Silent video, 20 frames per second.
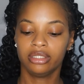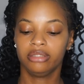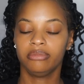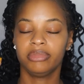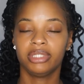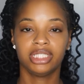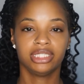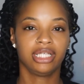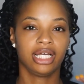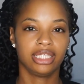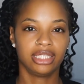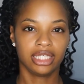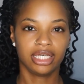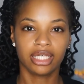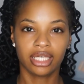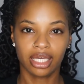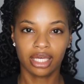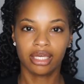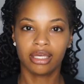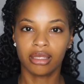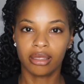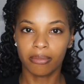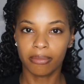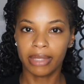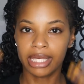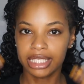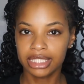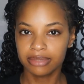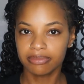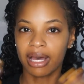because I think it
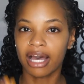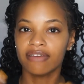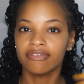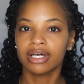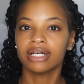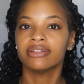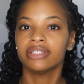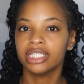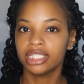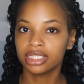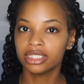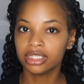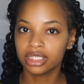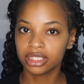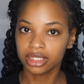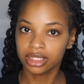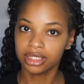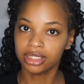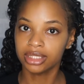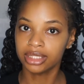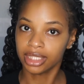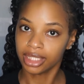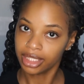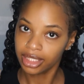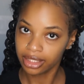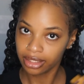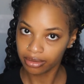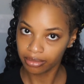makes my foundation stick